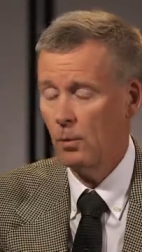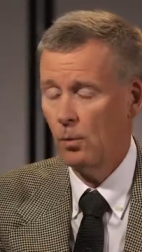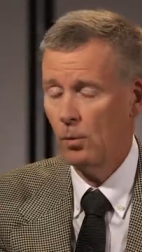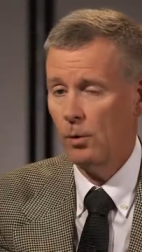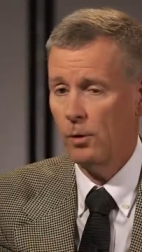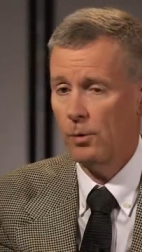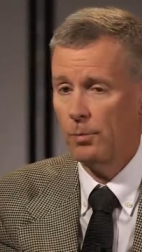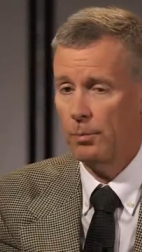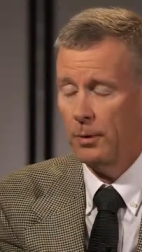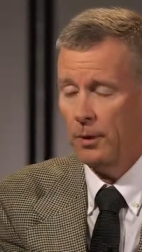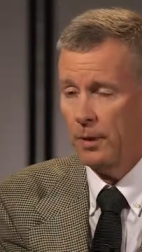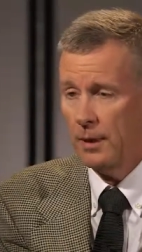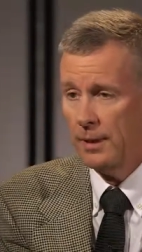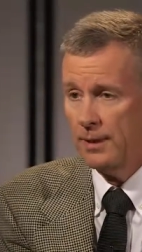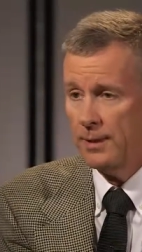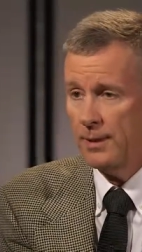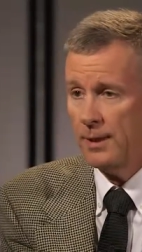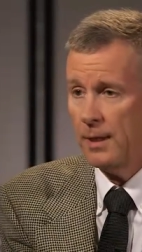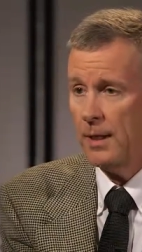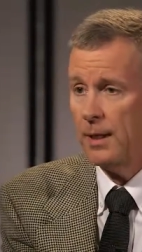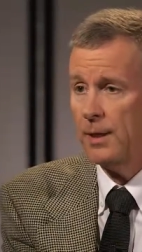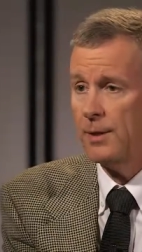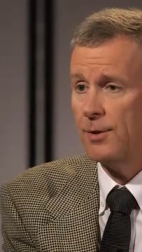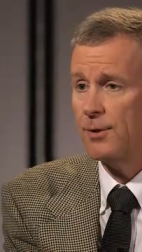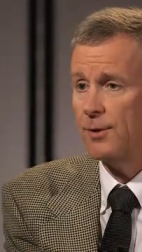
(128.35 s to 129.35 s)
with blood
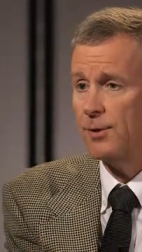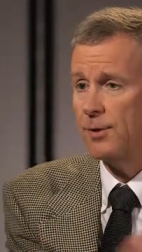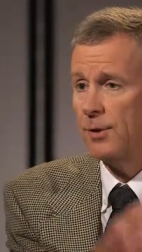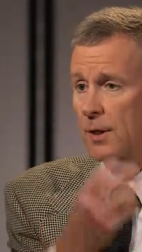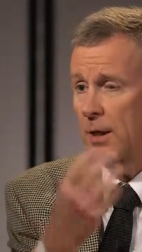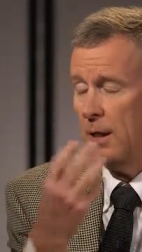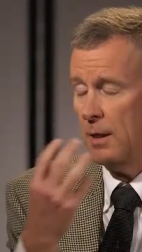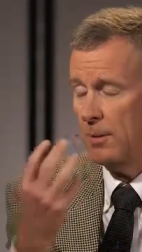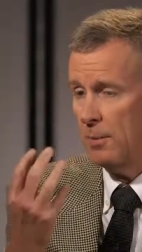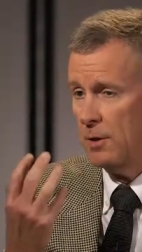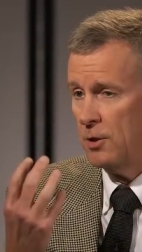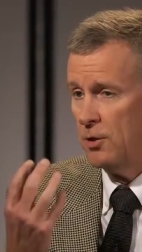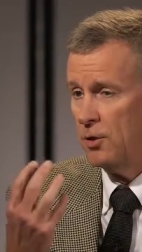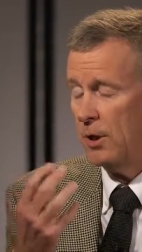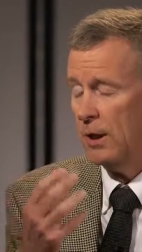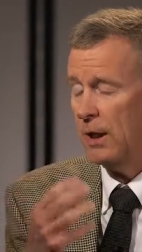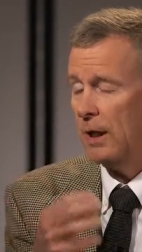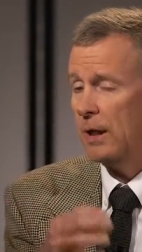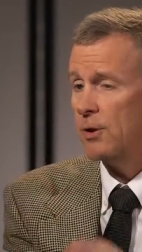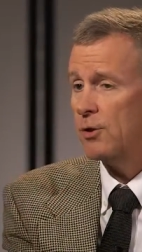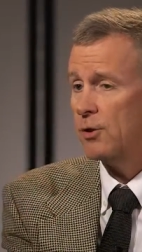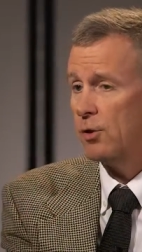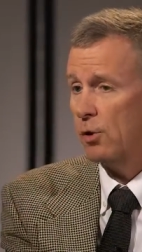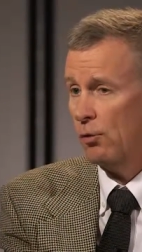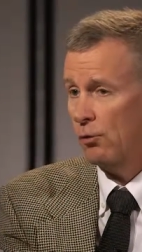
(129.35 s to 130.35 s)
tests, imaging,
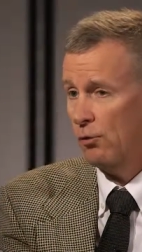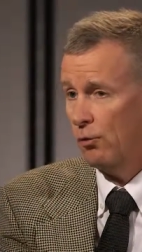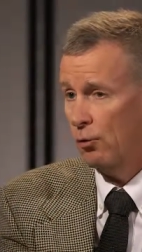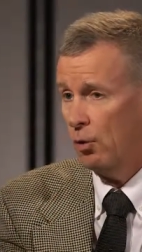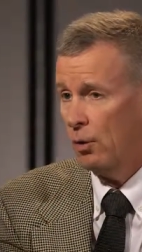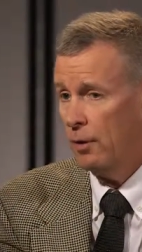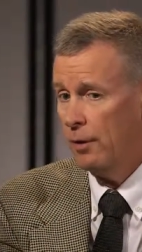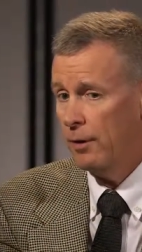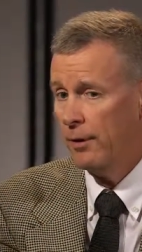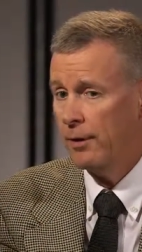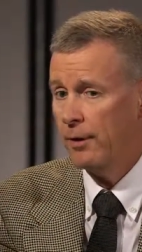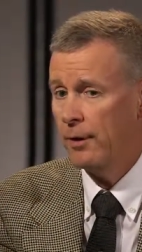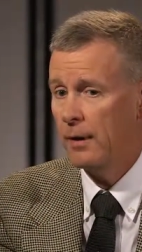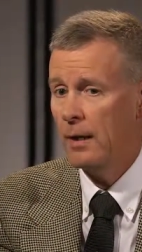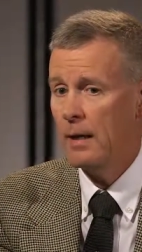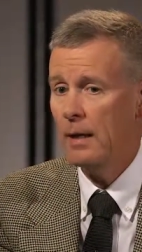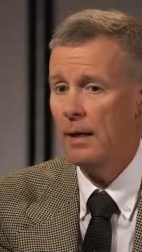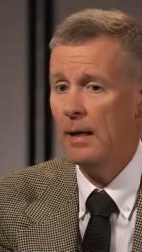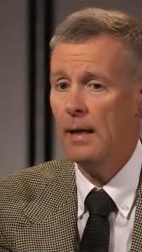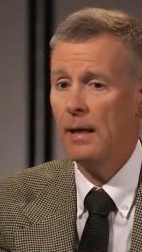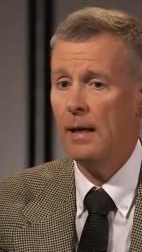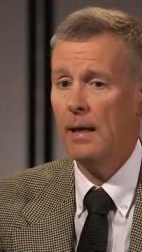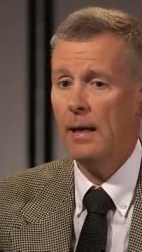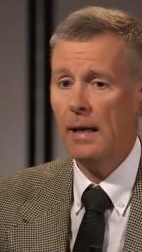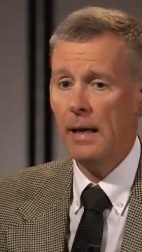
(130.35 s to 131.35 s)
and so forth,
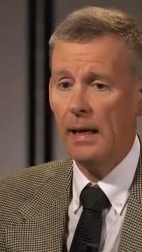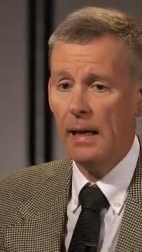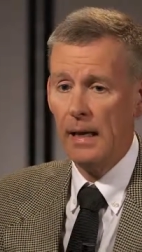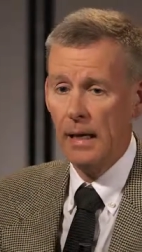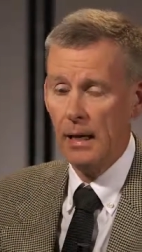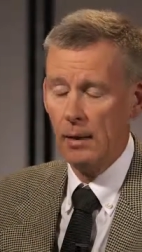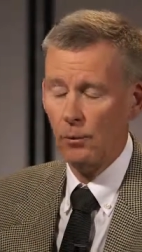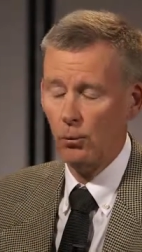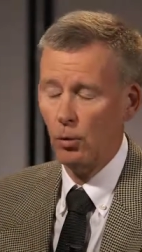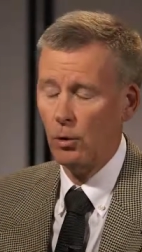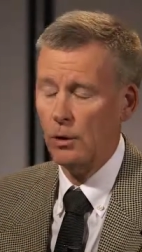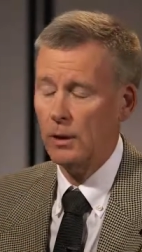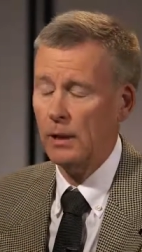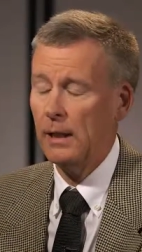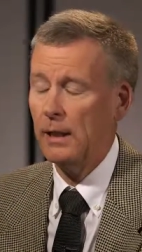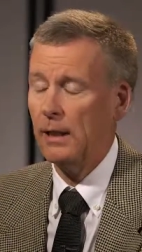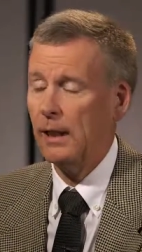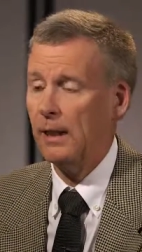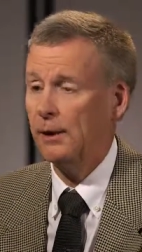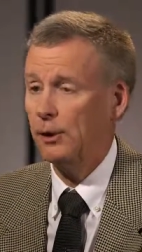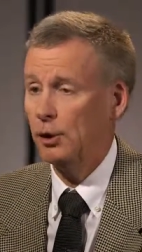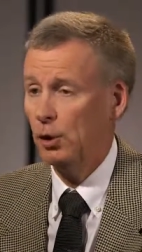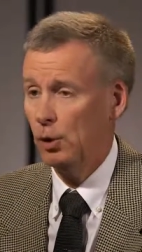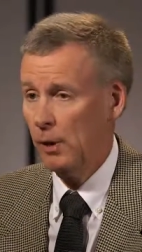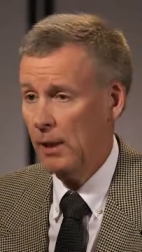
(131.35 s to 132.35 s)
and working
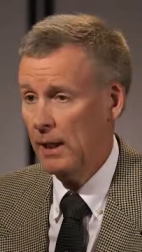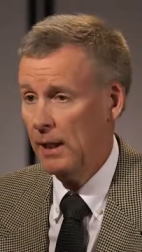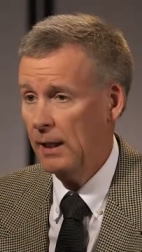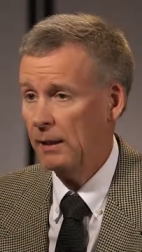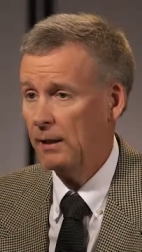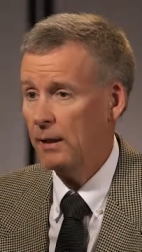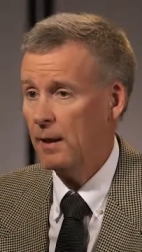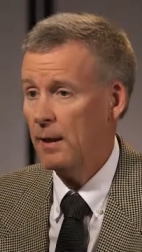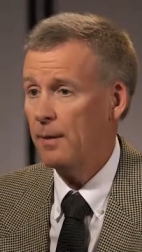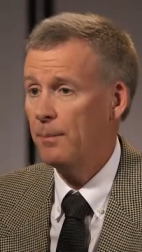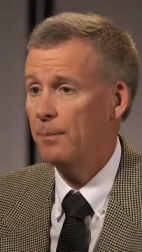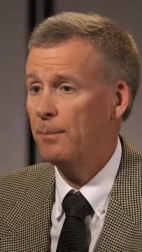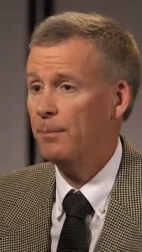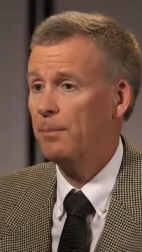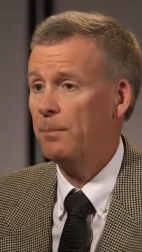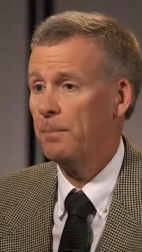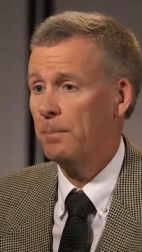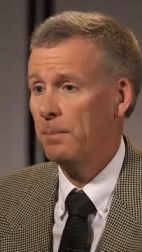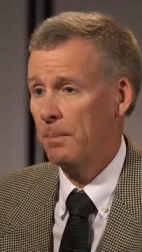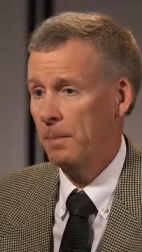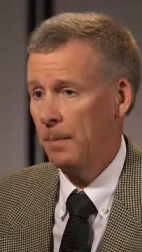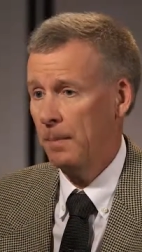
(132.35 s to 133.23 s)
on treating them